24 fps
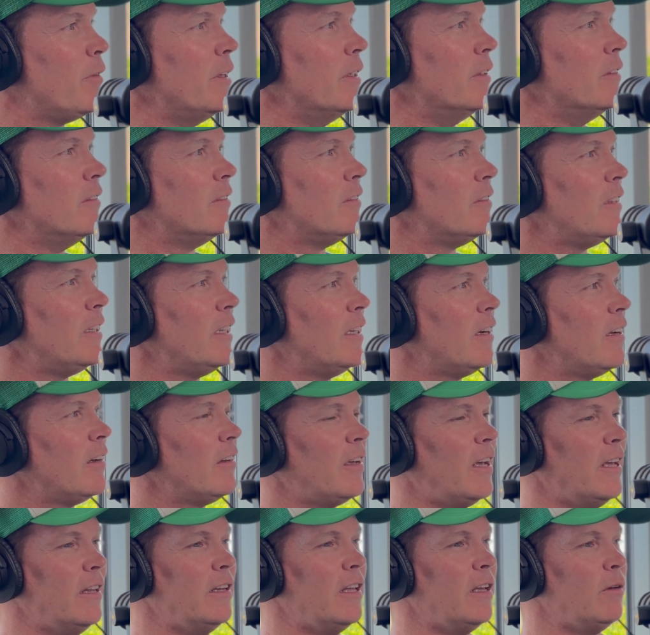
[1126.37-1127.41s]
and
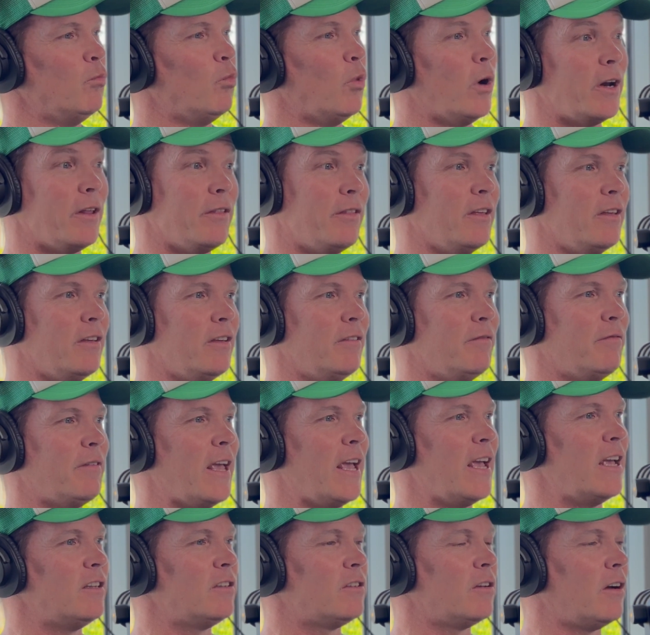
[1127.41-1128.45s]
and then one of the
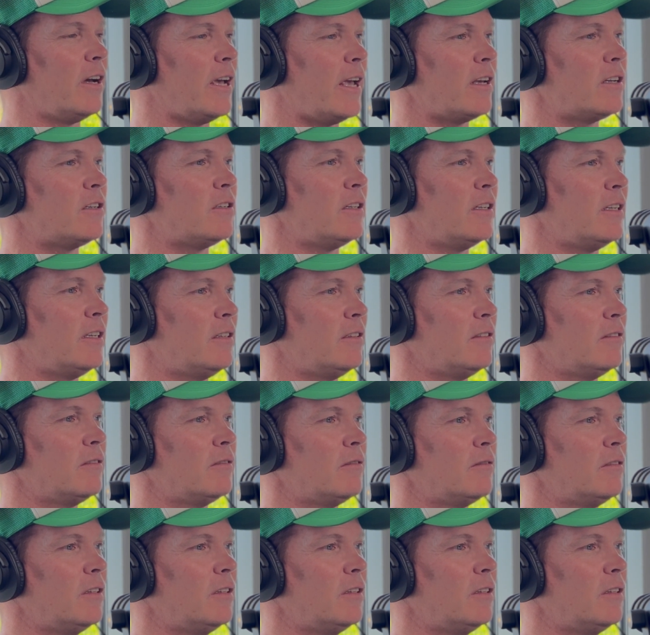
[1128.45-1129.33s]
vans I actually